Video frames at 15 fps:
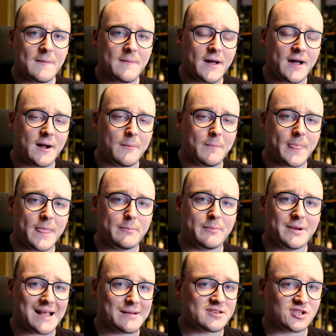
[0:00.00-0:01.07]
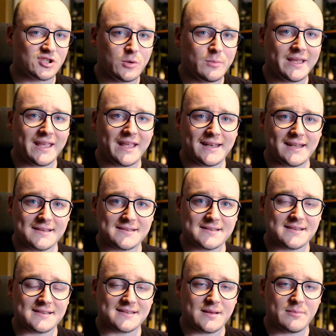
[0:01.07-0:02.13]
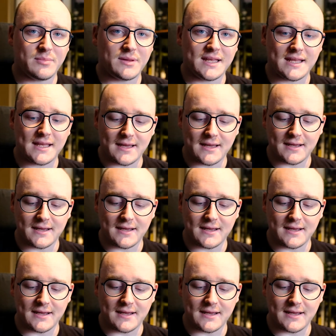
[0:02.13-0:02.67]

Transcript: but I'm assuming it is simply,